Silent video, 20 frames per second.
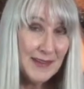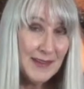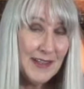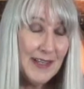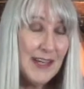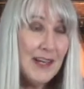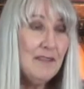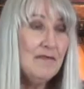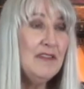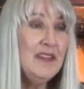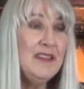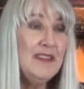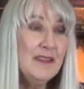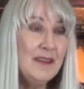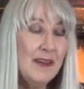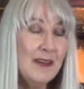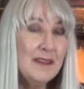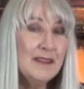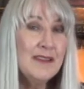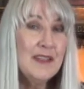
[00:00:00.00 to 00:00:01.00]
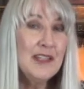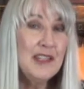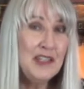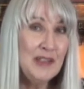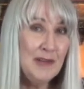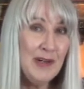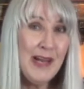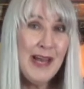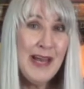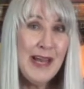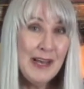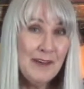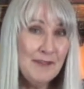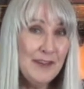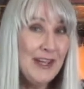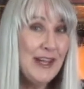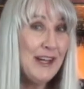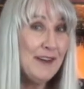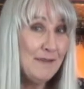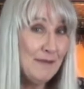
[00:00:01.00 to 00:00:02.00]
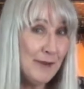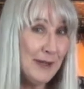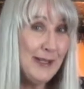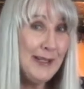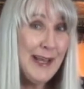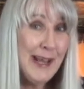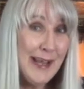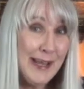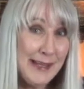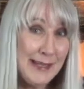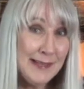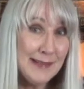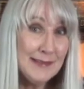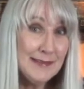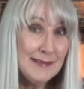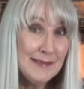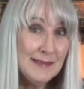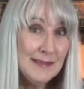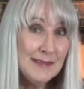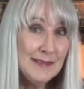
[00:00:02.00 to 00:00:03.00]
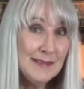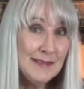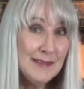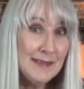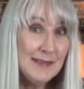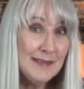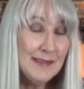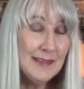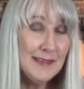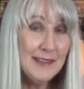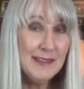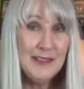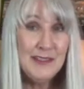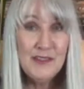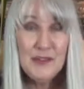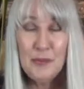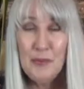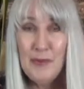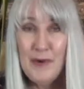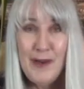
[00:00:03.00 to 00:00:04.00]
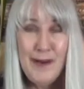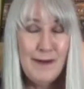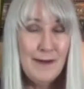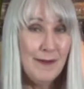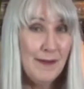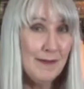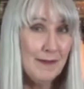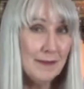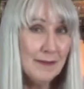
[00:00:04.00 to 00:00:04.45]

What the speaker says: every thought that you have every day is a prayer.